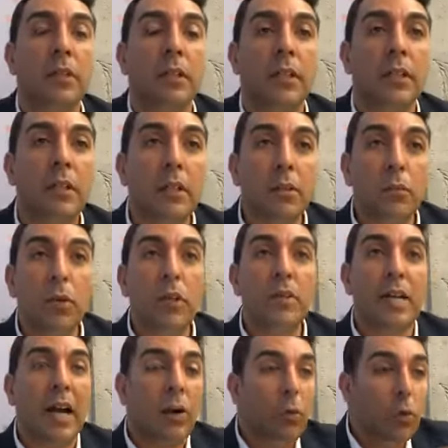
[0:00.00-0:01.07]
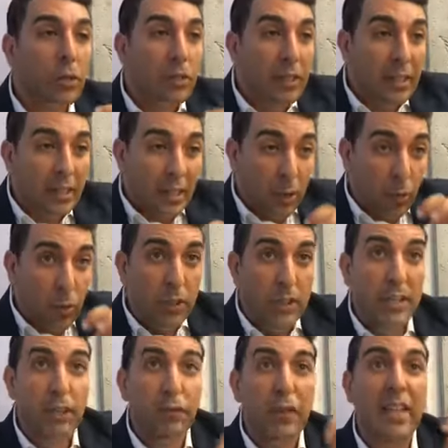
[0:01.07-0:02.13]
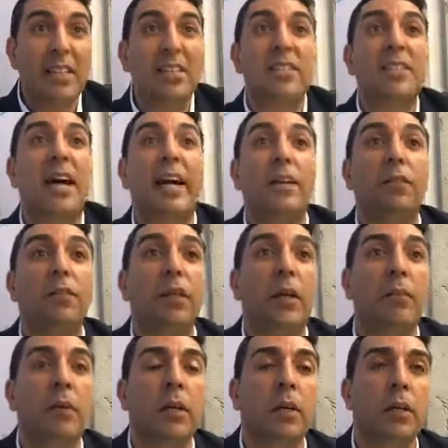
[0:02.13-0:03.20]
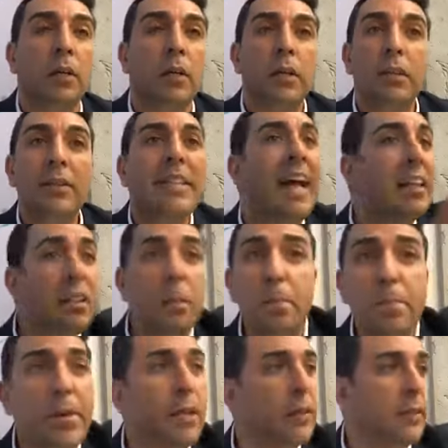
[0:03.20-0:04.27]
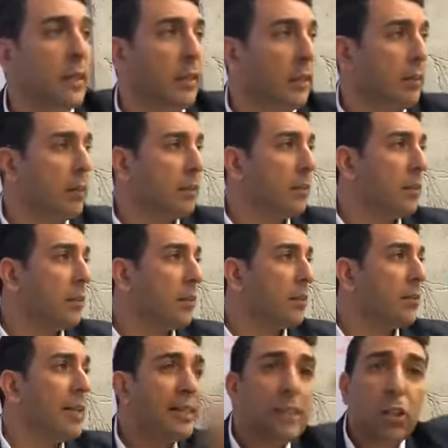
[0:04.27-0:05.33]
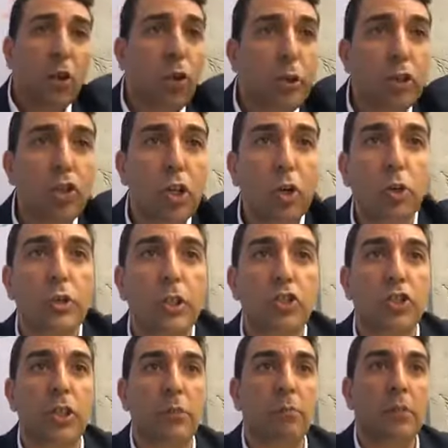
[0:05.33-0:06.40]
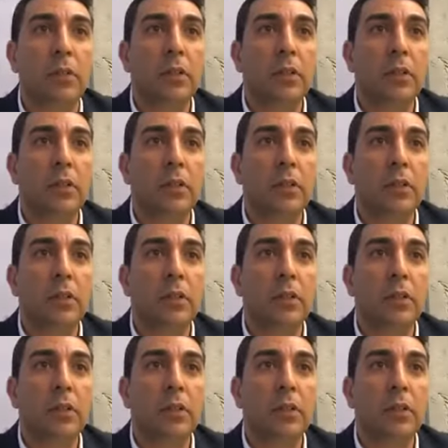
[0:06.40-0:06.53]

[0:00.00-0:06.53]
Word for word: In other words, I will, li- I will live inside of them. Not the building, not the Kodesh HaKodeshim.